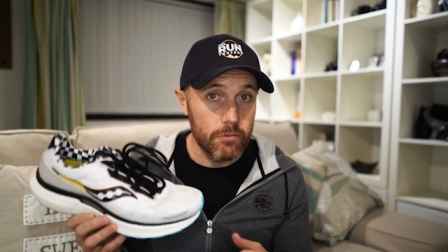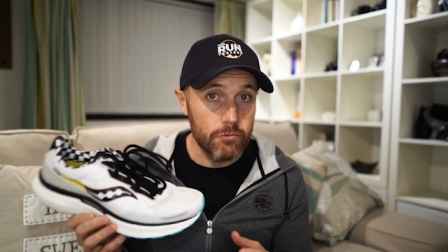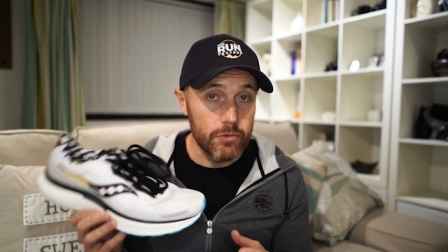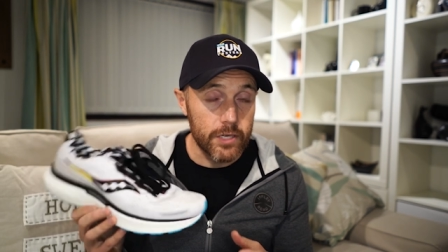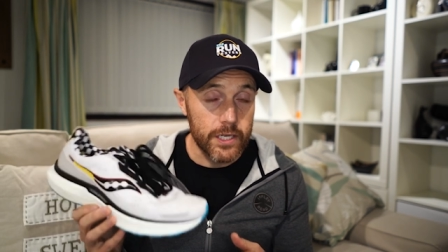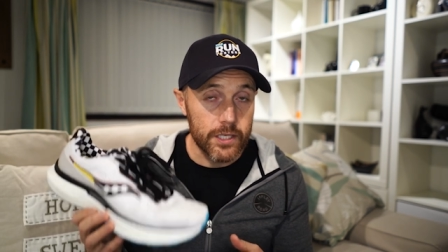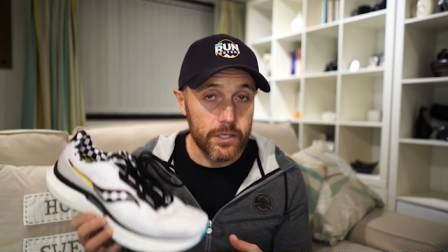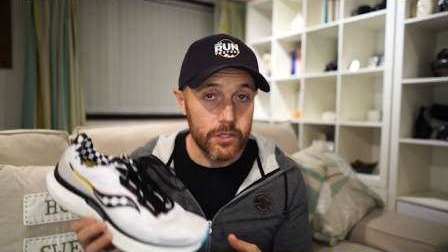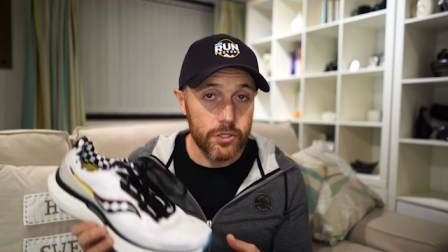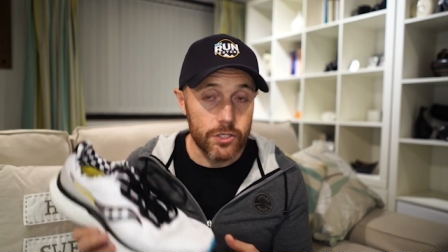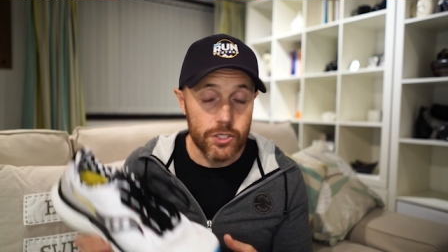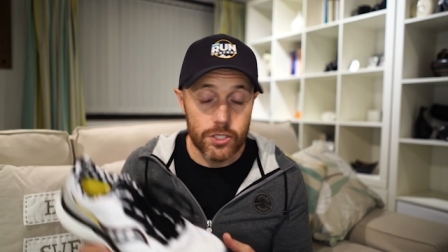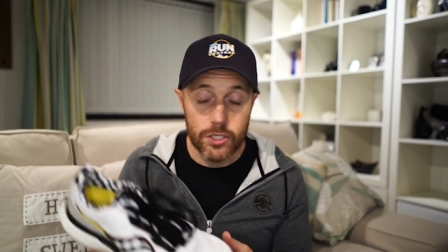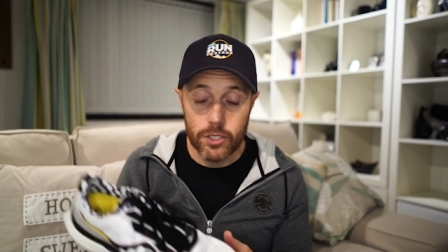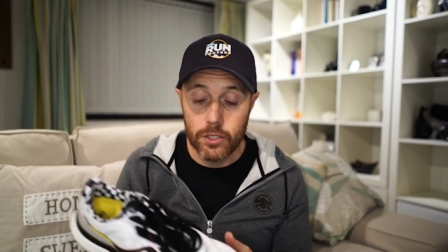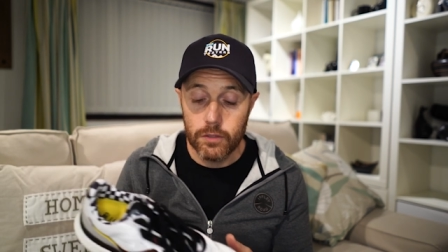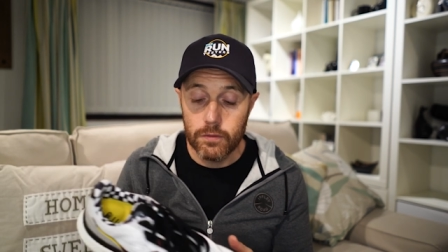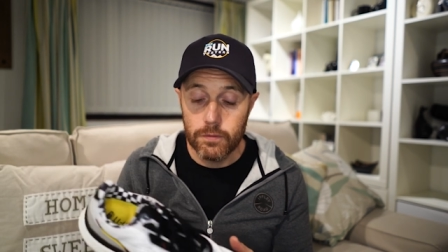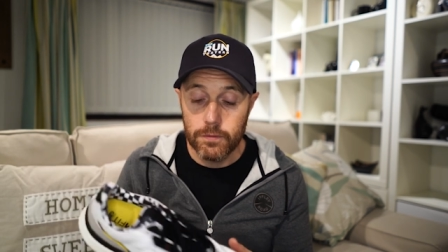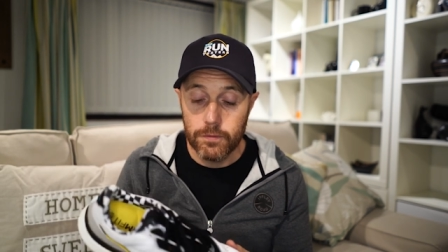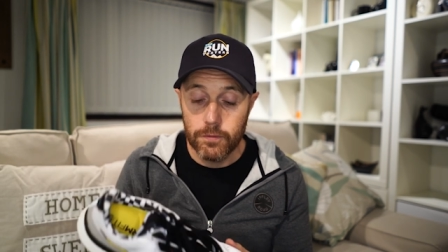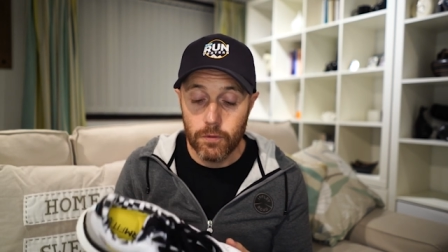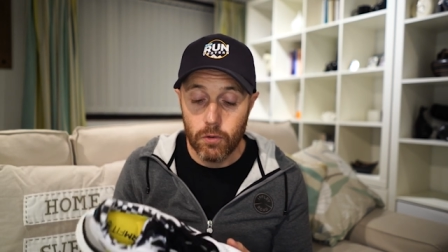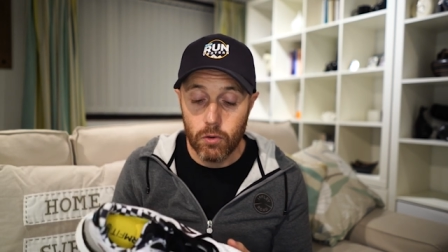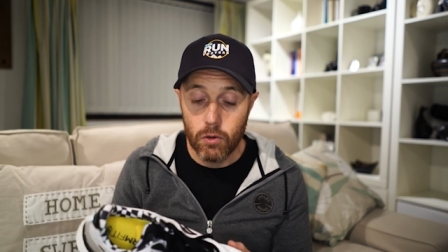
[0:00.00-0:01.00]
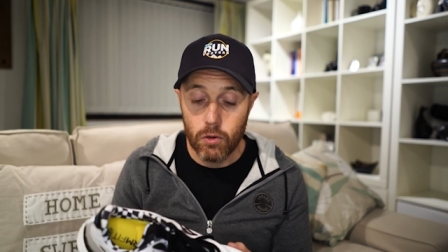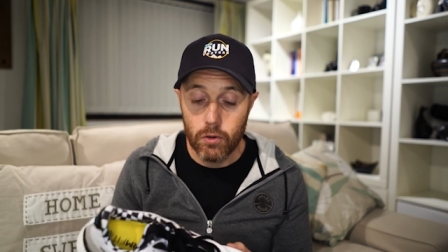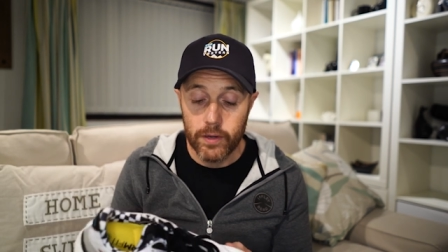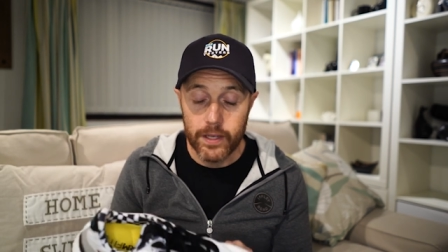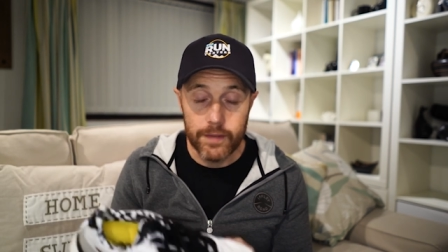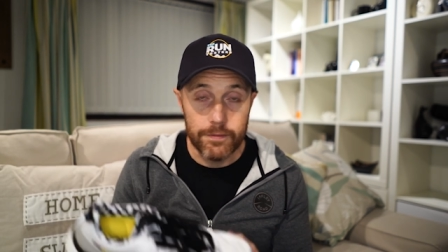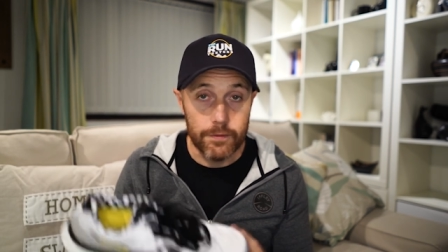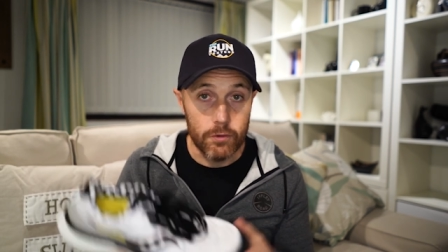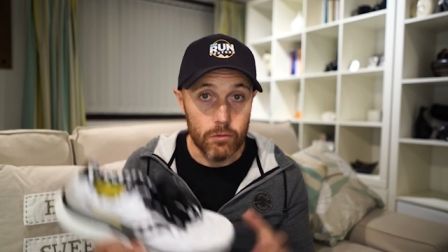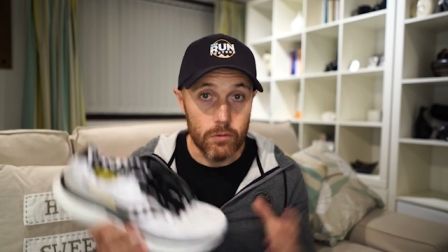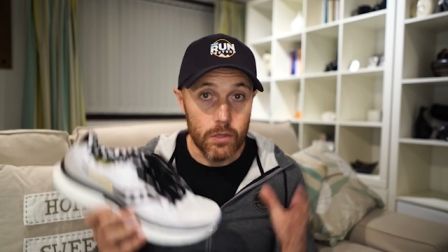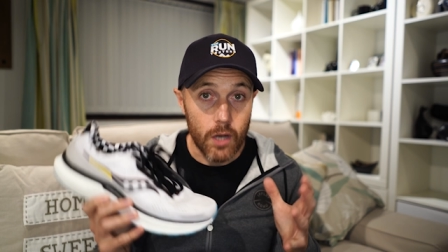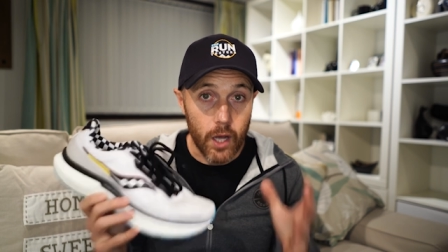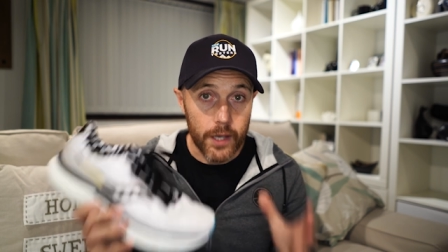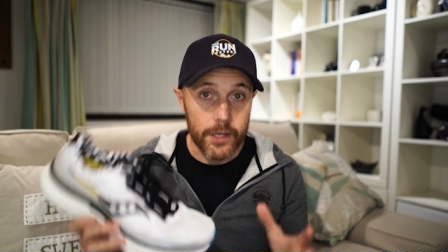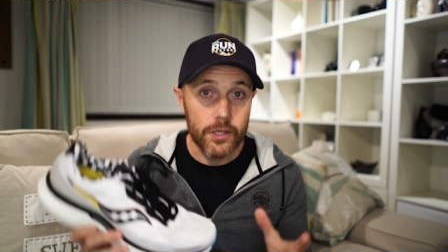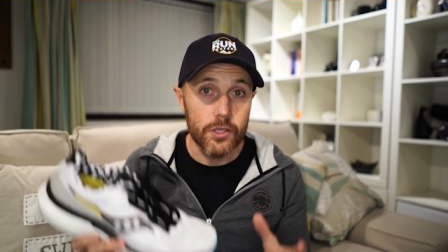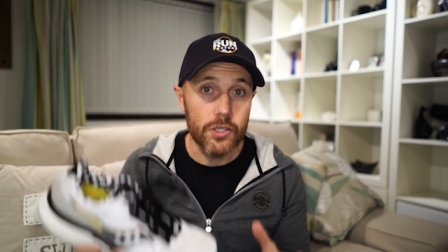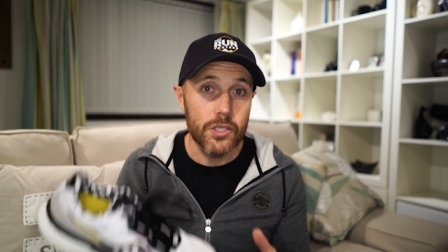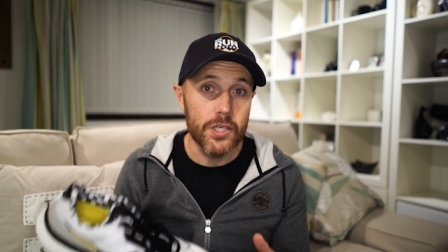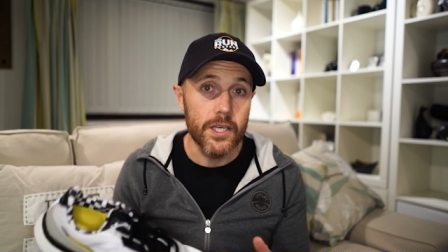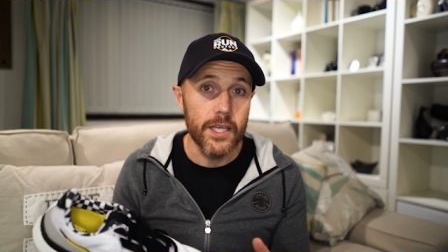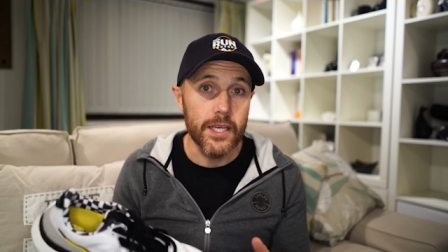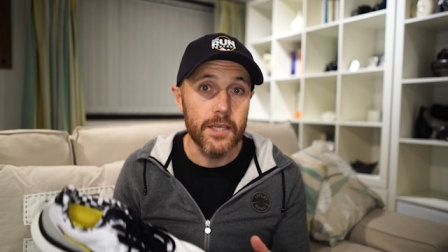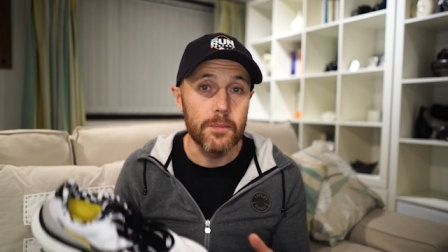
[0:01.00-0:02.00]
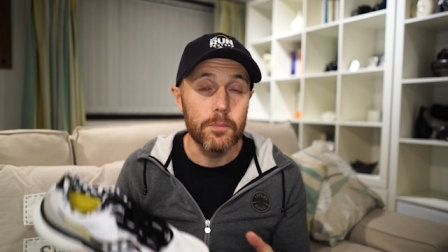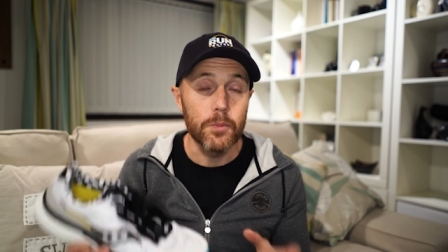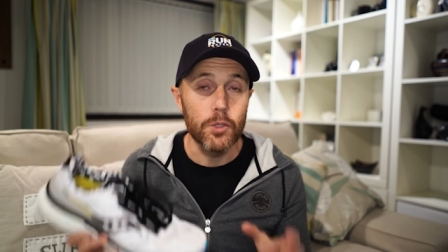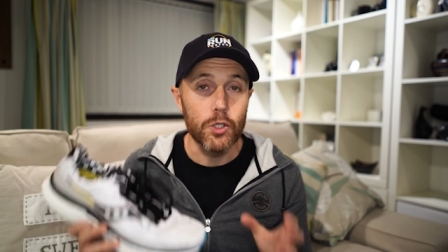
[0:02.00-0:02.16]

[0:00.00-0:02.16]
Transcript: really good shoe for if you like cushioning,